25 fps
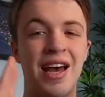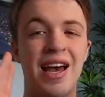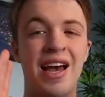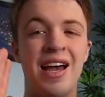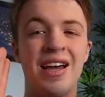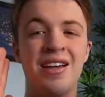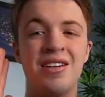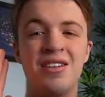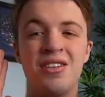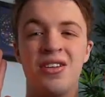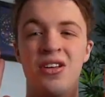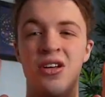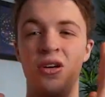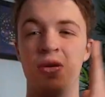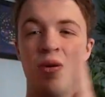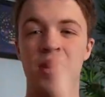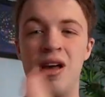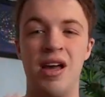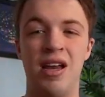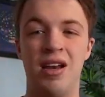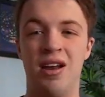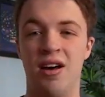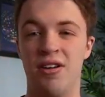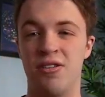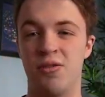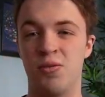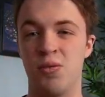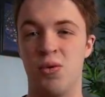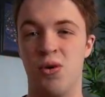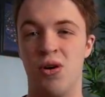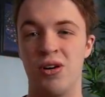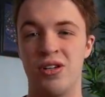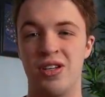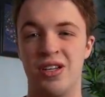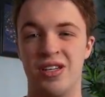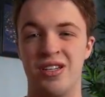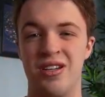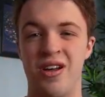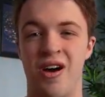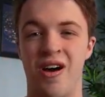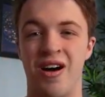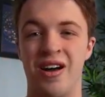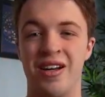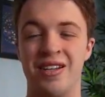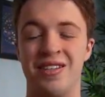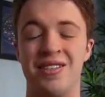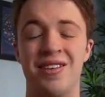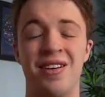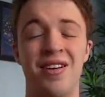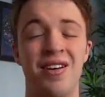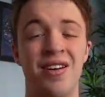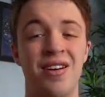and who here loves water slides?